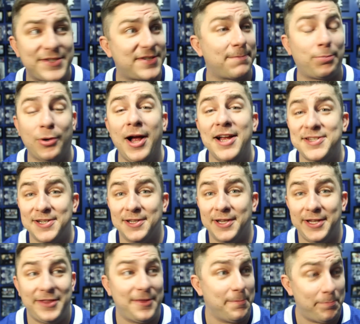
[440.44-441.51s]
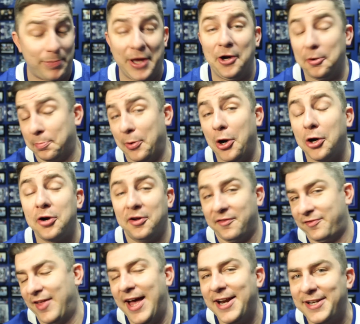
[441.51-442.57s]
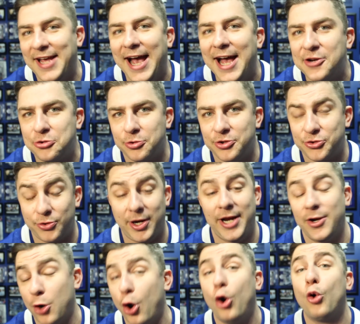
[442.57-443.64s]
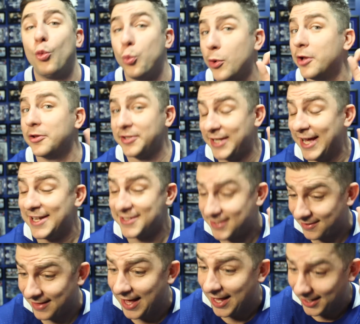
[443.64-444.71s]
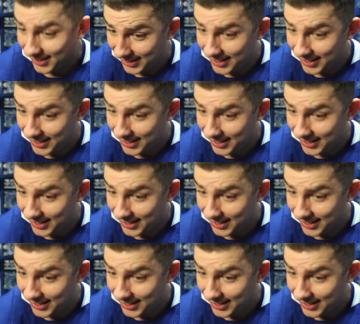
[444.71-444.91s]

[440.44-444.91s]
And surprisingly, the better part of that Kadri trade, oh, we'll get to that